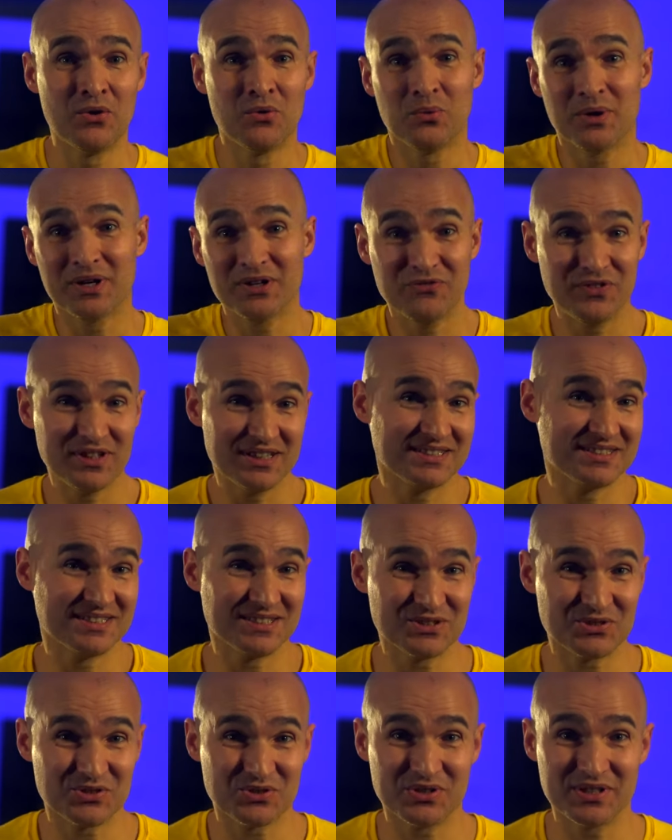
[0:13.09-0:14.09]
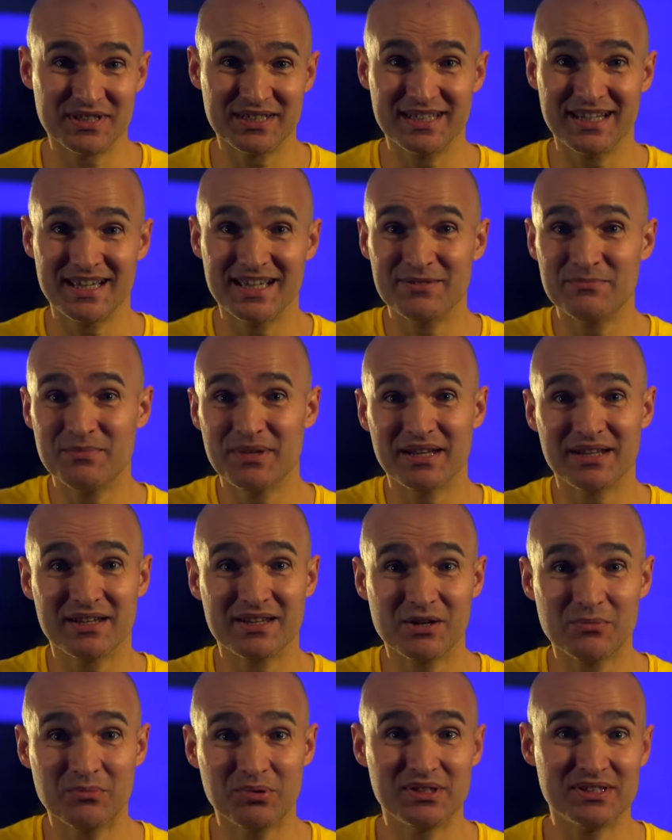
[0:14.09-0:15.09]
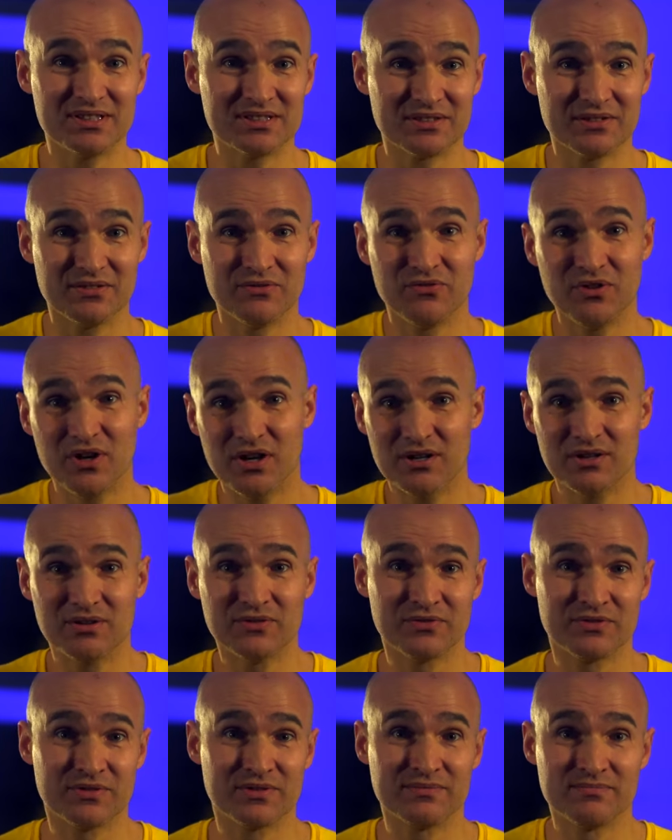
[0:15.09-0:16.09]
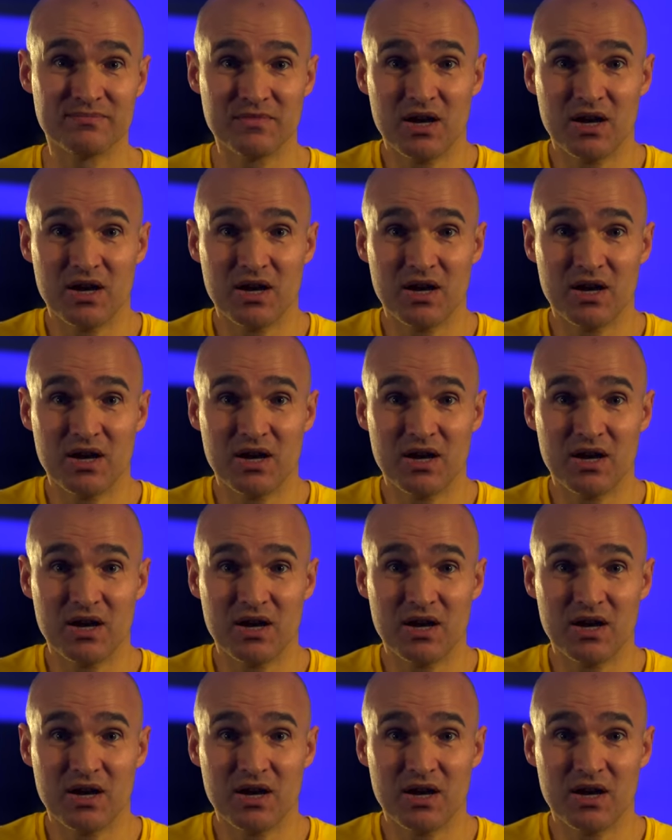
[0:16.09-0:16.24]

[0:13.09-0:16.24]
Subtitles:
why the fitness industry and many companies involved